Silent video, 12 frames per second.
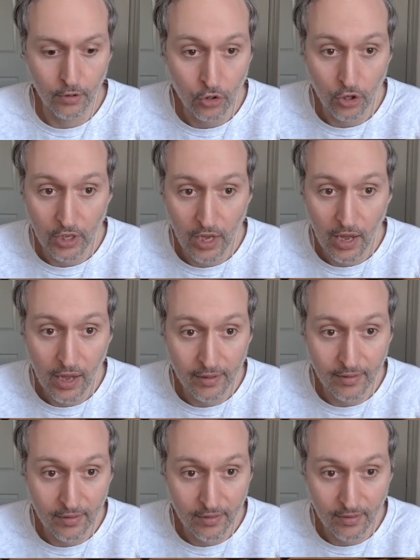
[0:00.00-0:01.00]
You can't
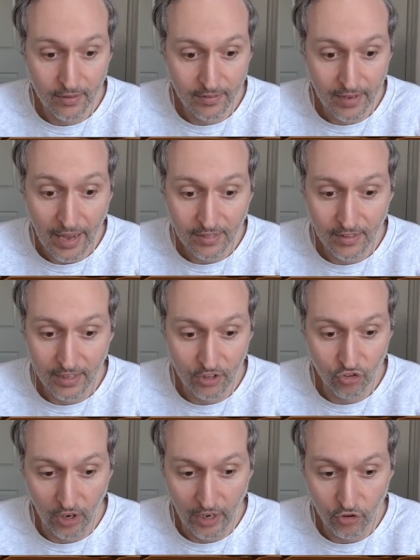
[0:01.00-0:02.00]
sack the
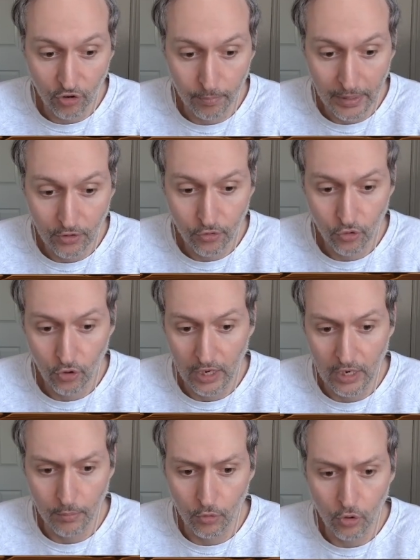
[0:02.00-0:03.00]
exchange on b2
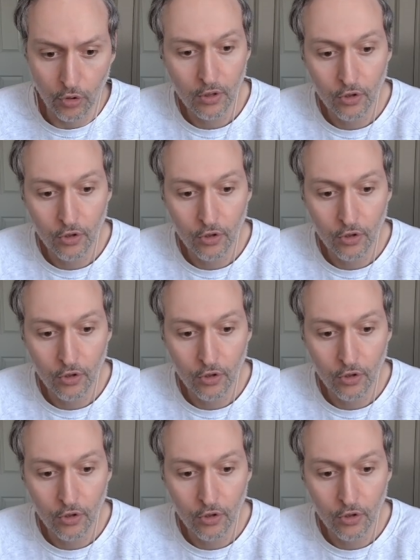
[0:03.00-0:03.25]
anymore.